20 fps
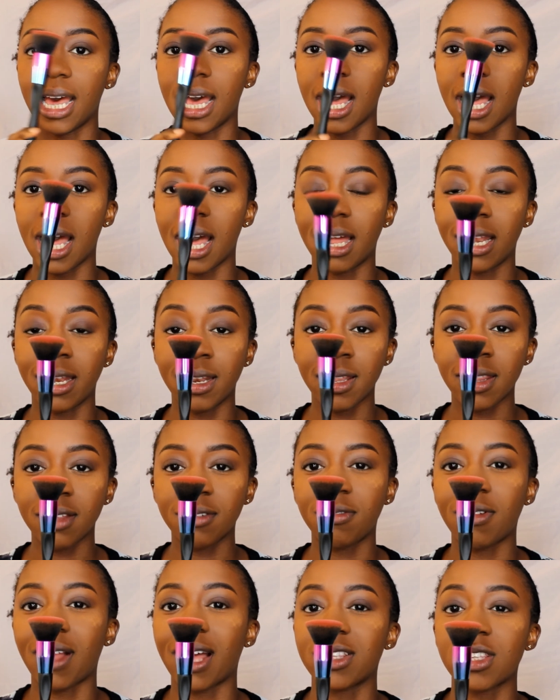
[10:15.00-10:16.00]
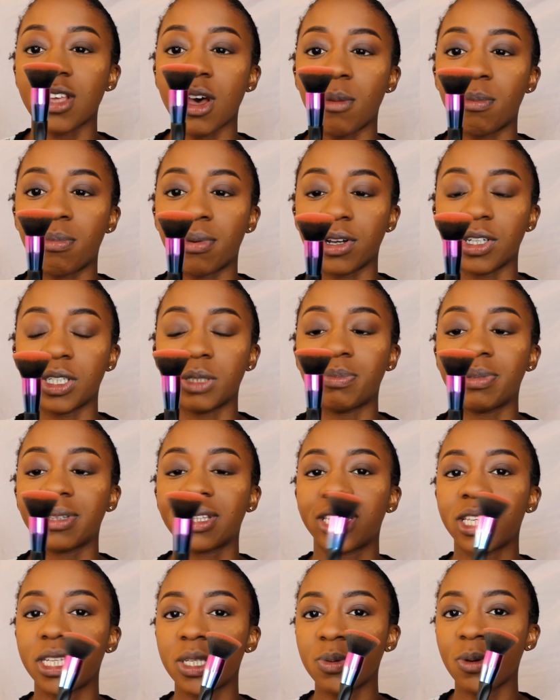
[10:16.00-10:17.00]
another flat top brush, but
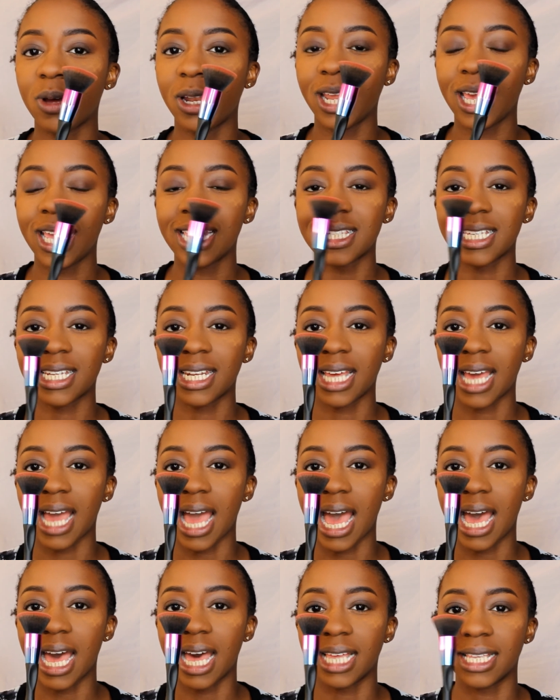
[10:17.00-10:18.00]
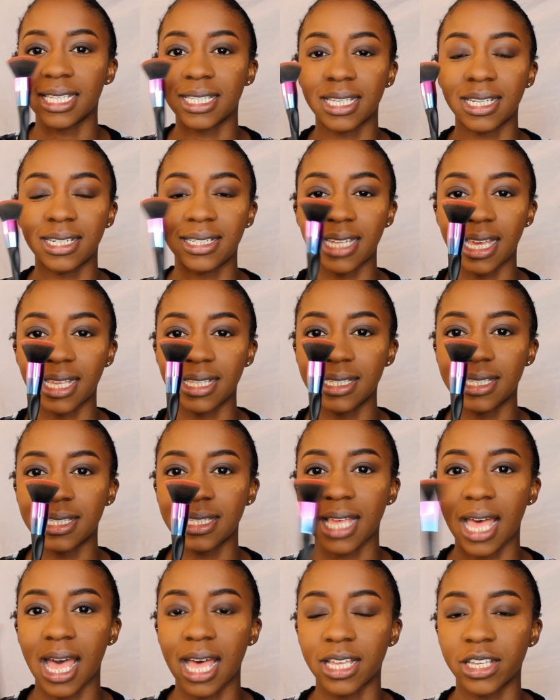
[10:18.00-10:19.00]
this one isn't as dense
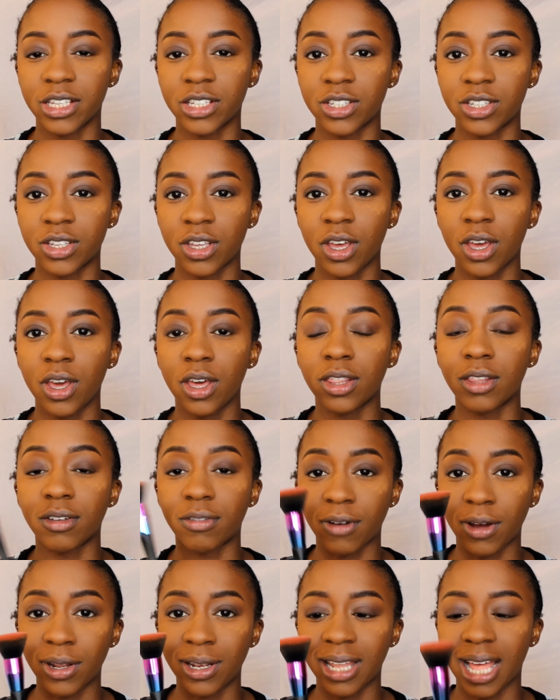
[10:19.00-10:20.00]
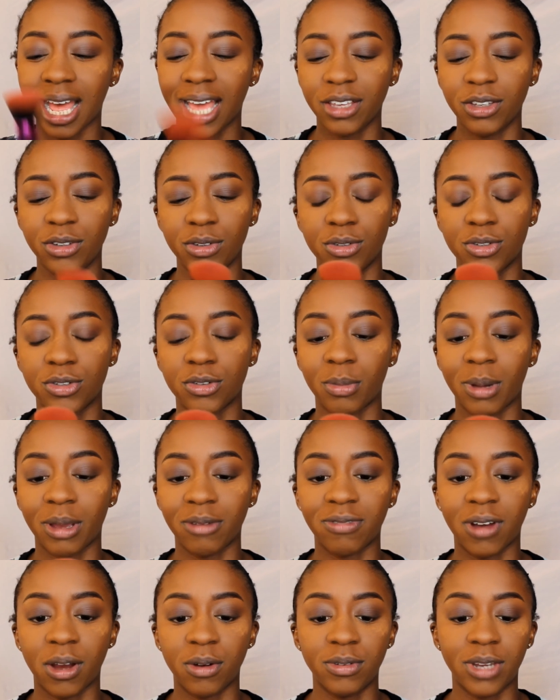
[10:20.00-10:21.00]
as the one that I use for my
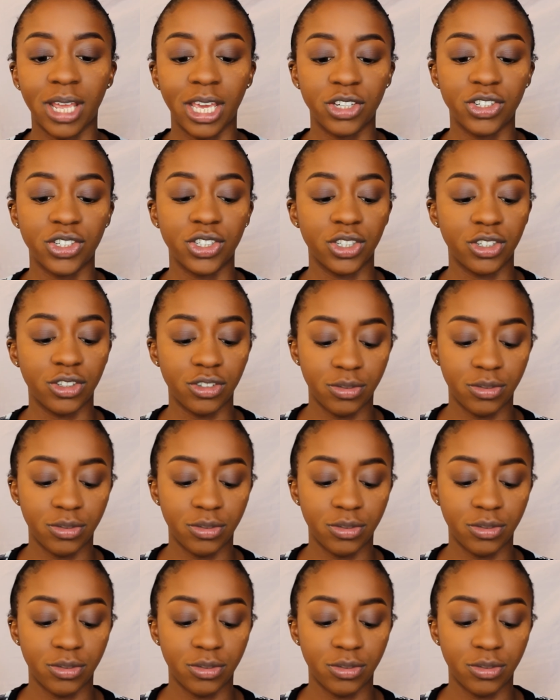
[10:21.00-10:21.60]
foundation.